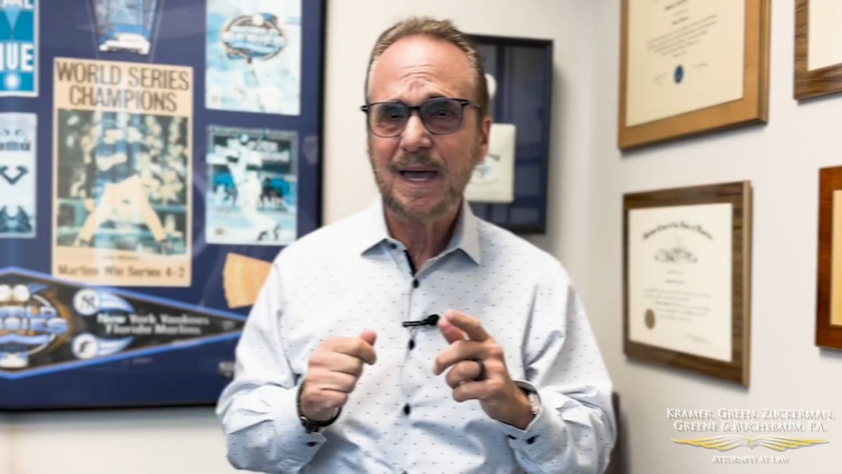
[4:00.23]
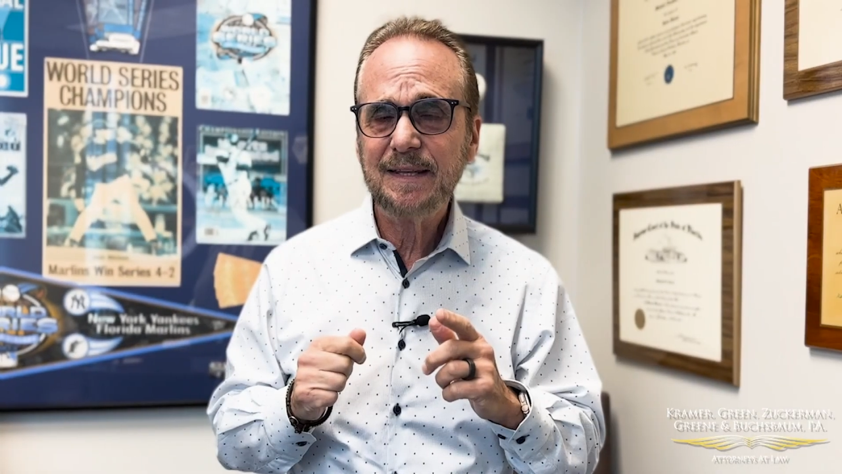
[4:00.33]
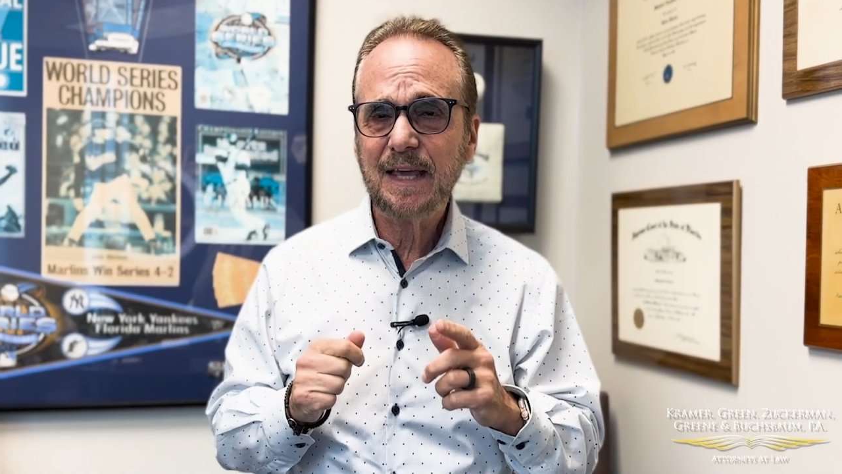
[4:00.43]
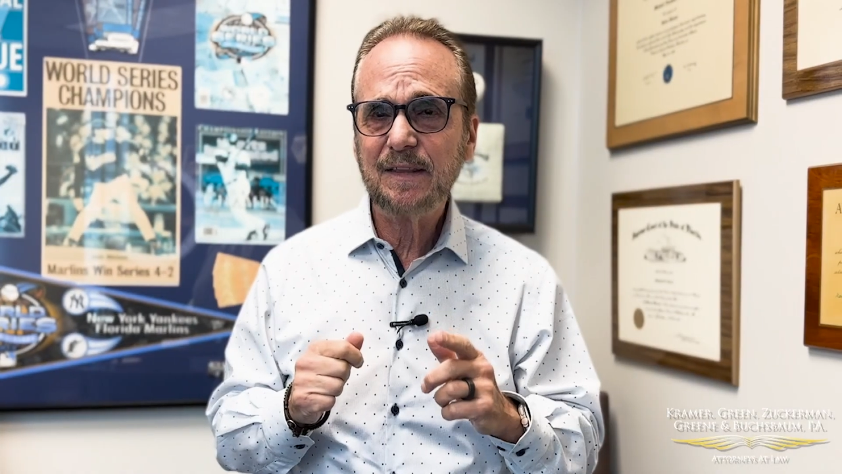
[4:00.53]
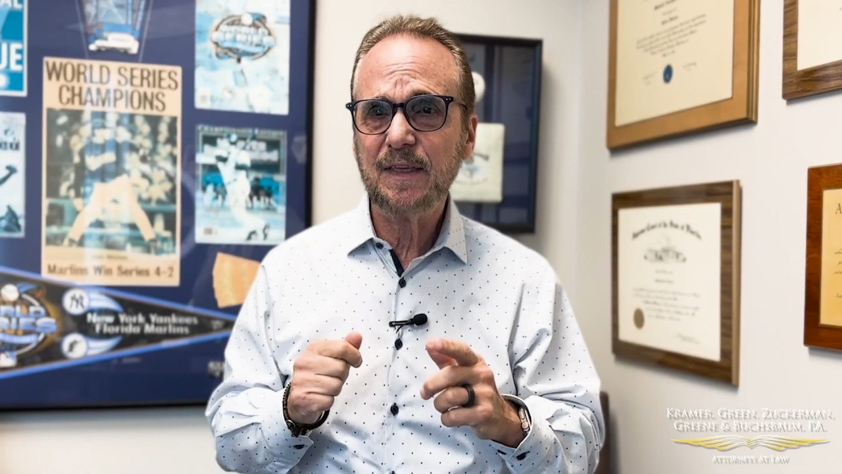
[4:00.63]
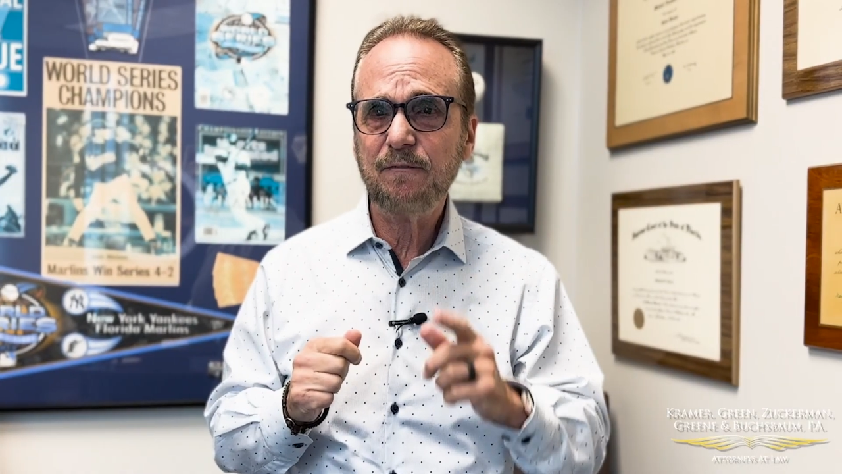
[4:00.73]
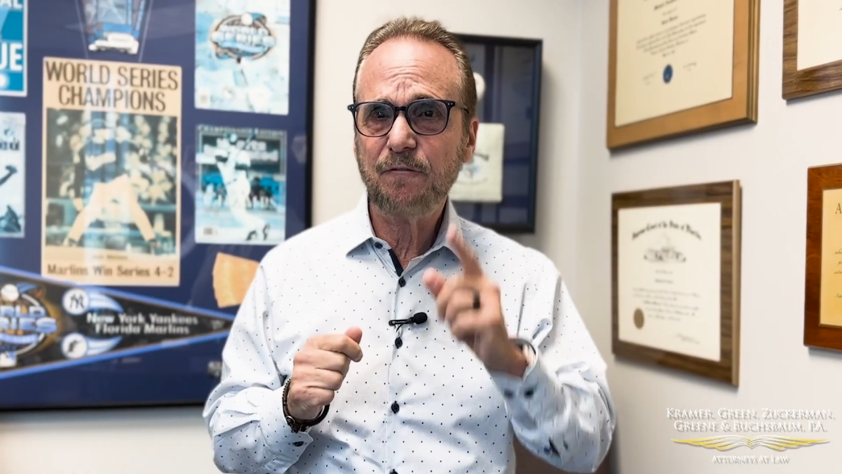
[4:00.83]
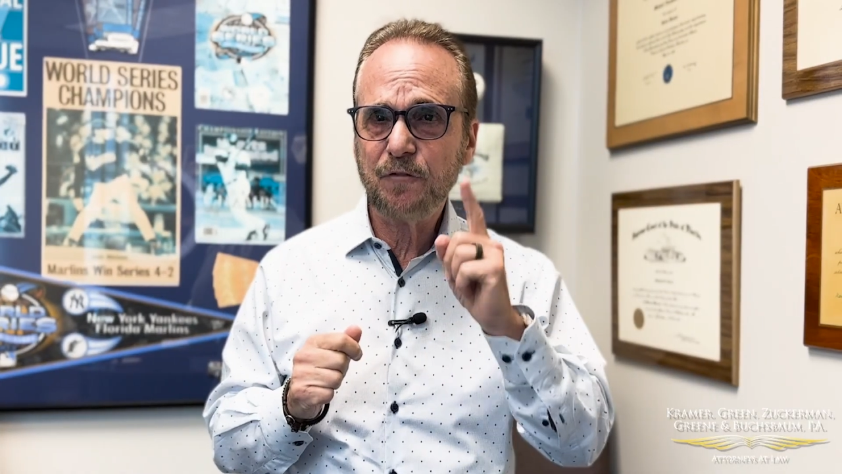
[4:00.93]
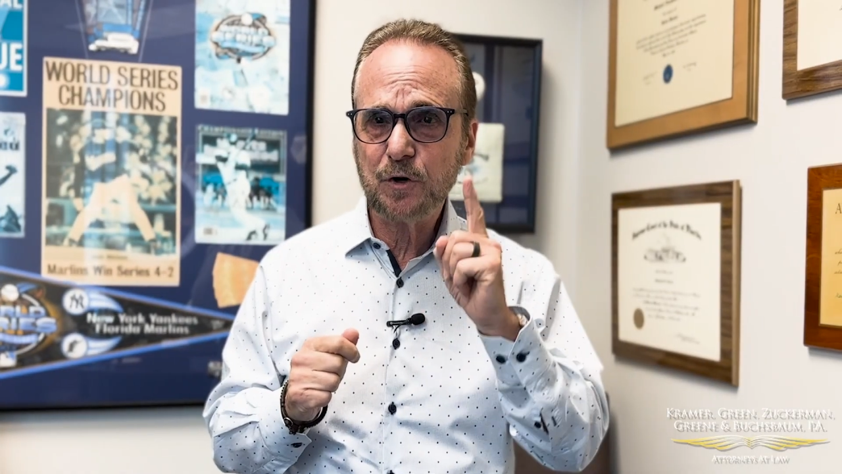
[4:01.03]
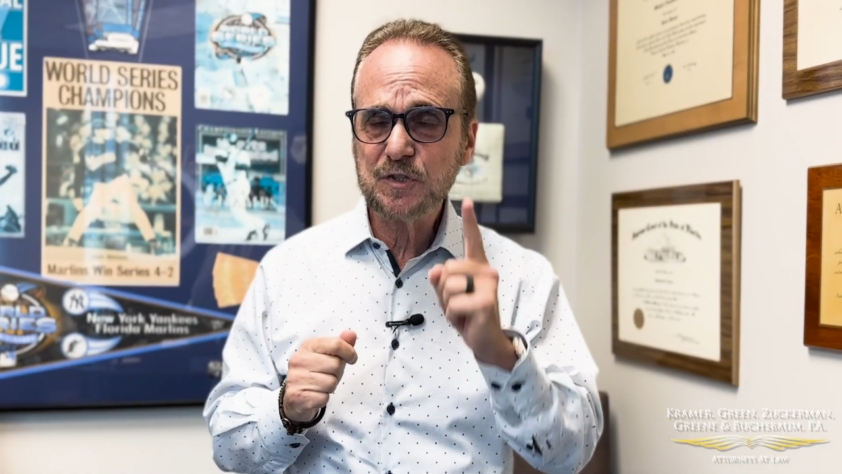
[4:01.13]
and take the
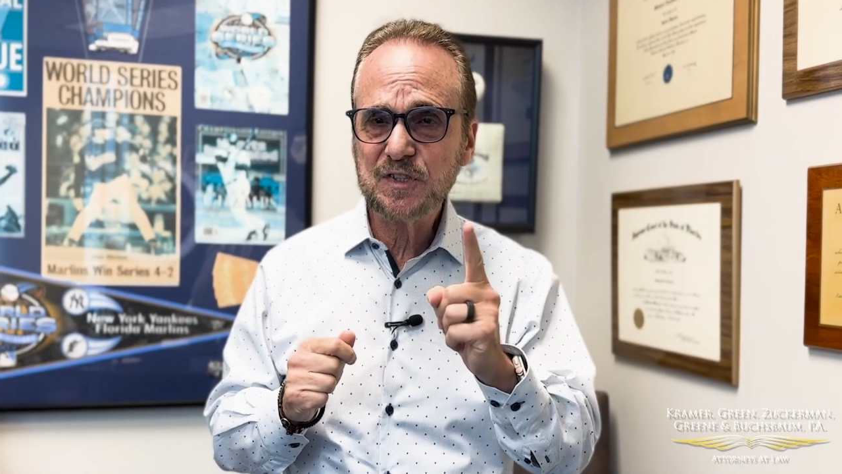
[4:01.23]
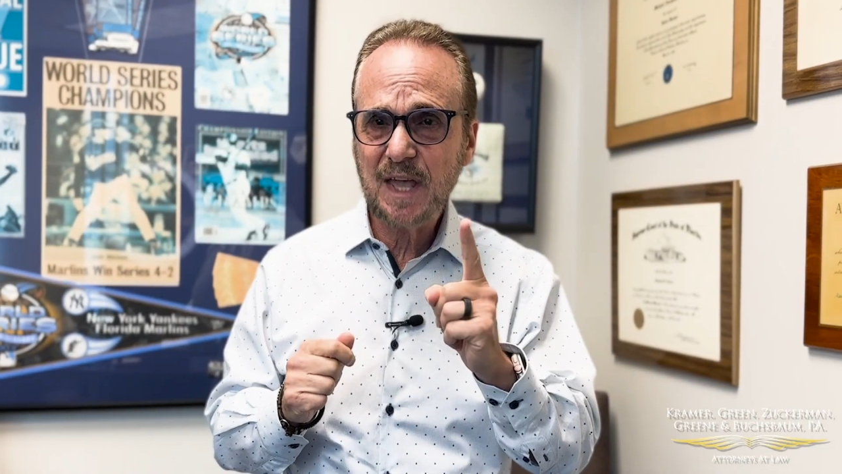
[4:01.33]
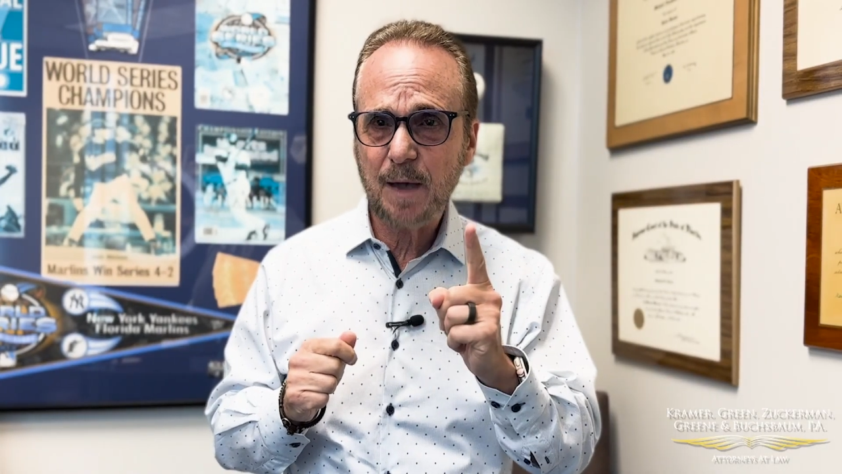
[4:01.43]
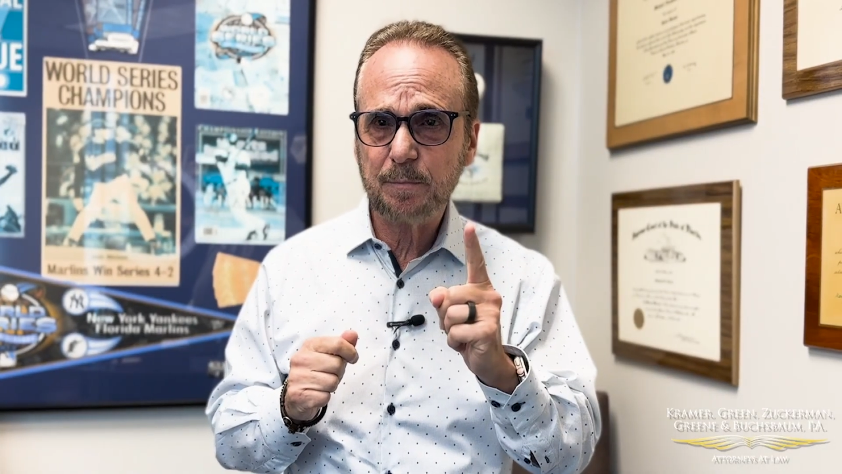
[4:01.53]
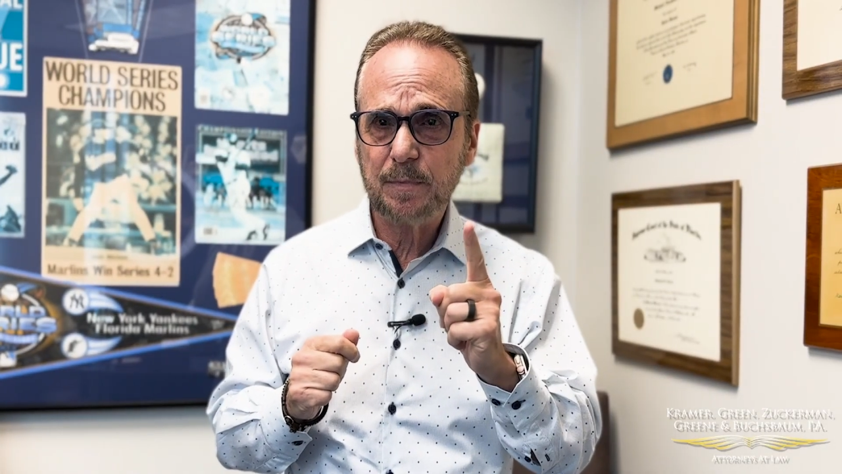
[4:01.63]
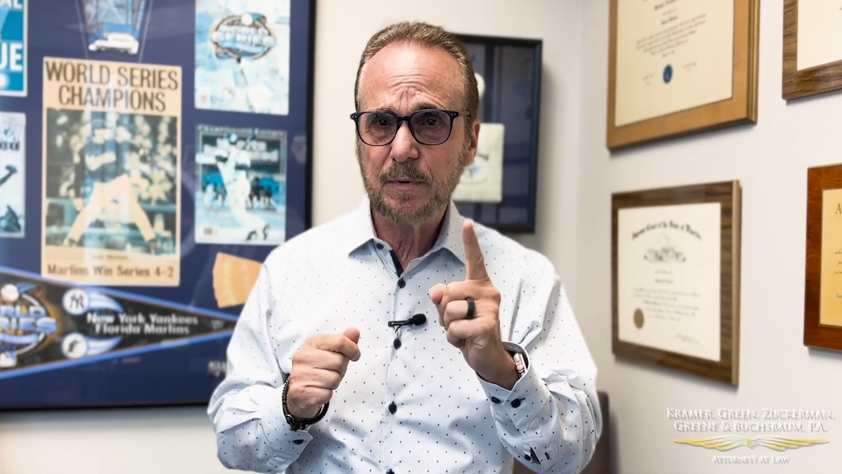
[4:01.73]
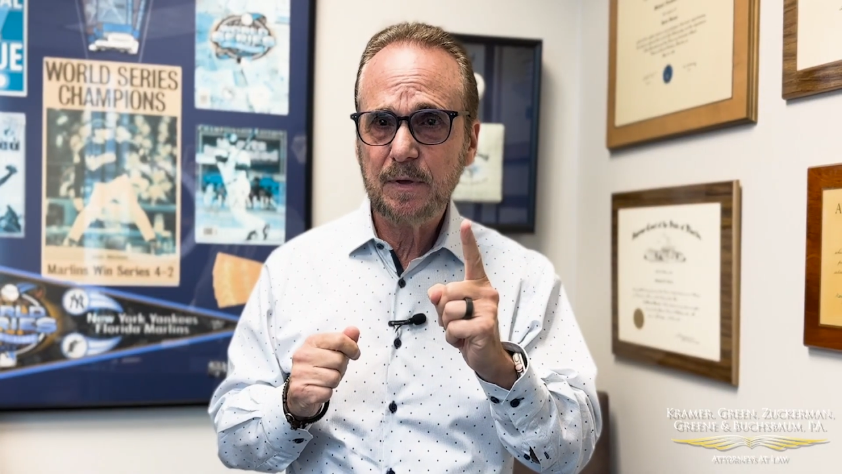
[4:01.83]
first step